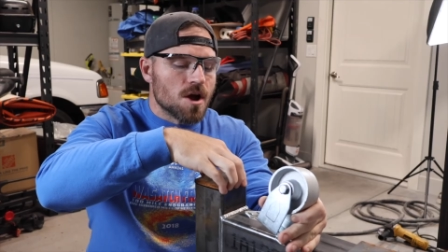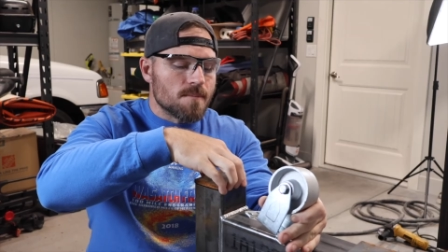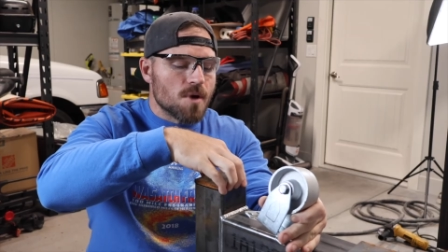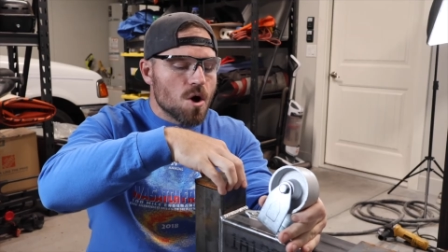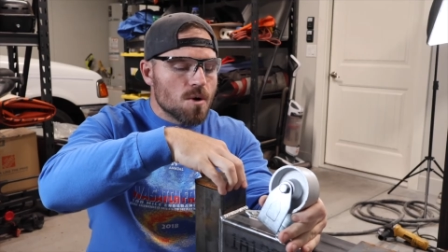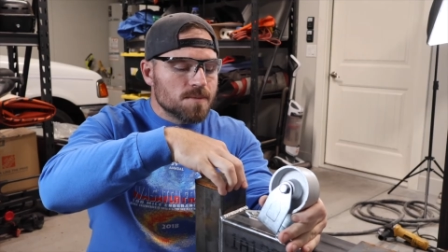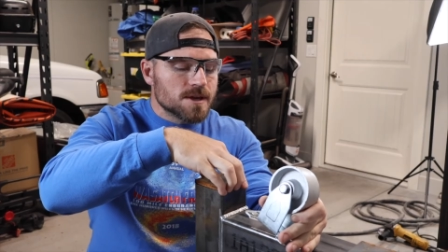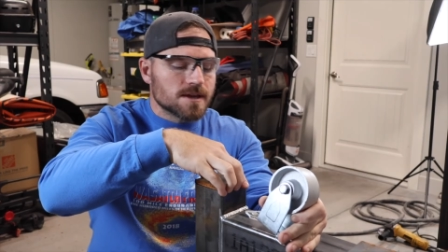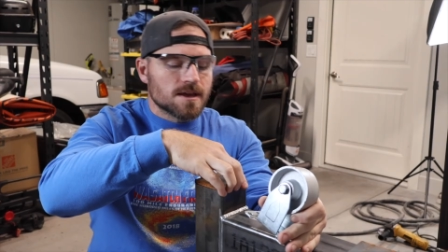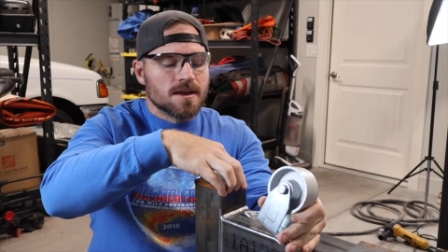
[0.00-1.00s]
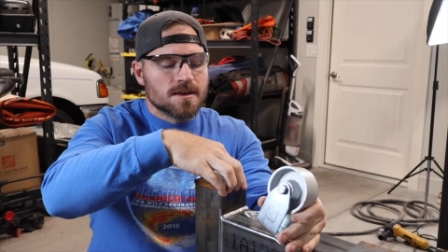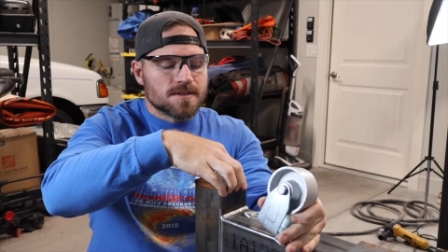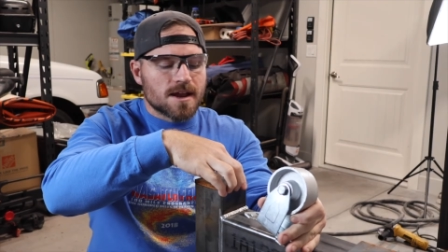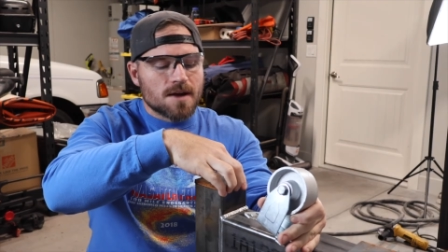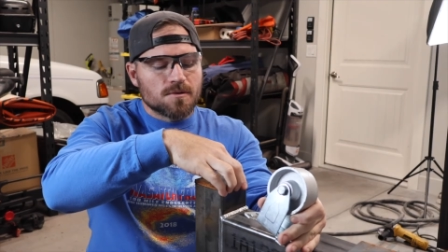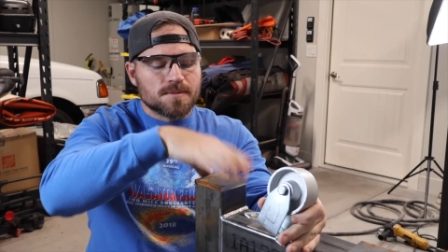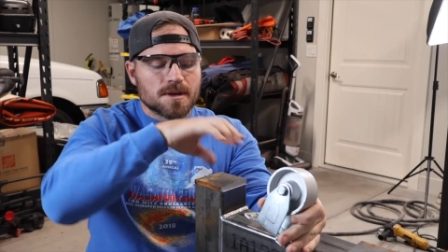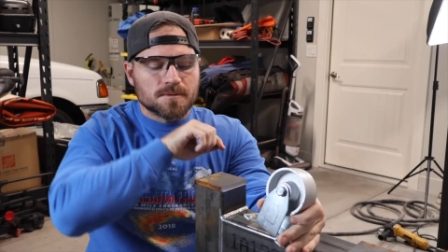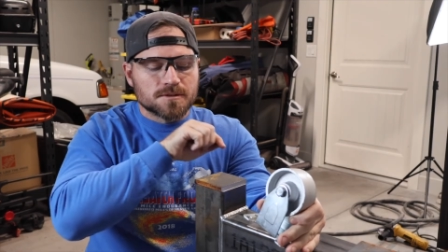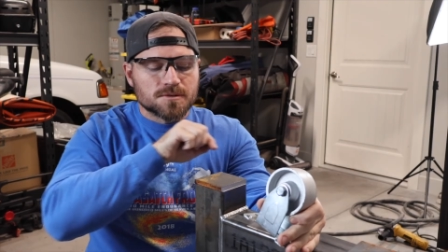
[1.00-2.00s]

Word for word: I'm hoping that I will be able